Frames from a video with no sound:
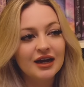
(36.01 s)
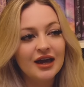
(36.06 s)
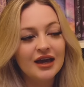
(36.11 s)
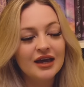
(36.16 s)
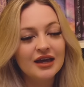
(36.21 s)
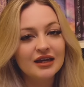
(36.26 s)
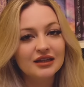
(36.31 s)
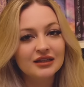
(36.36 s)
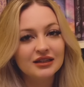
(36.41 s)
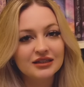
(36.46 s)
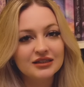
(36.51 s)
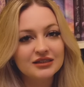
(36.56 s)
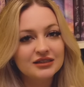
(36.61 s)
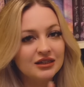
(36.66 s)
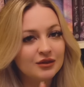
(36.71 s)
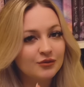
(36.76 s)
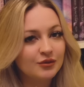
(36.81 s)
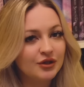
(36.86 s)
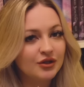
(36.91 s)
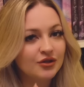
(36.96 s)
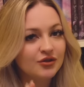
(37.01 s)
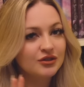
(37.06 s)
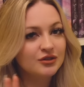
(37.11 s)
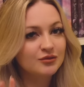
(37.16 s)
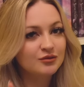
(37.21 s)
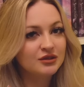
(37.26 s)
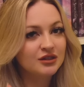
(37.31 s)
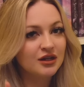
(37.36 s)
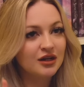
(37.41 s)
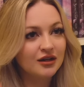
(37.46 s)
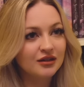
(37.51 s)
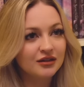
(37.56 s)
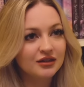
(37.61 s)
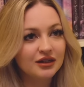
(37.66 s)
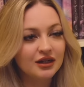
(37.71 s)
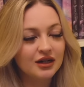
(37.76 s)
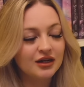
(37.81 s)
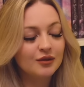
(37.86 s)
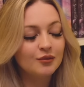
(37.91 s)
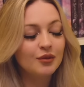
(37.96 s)
a like celebrate Christmas early
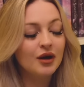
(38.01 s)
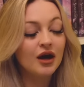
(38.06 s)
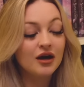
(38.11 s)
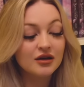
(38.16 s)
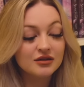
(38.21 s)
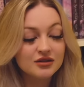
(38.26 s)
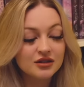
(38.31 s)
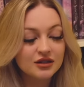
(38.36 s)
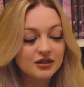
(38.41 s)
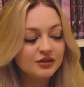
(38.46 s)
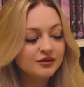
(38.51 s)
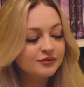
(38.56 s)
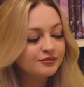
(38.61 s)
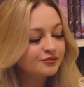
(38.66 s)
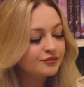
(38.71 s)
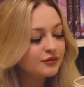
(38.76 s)
kind of person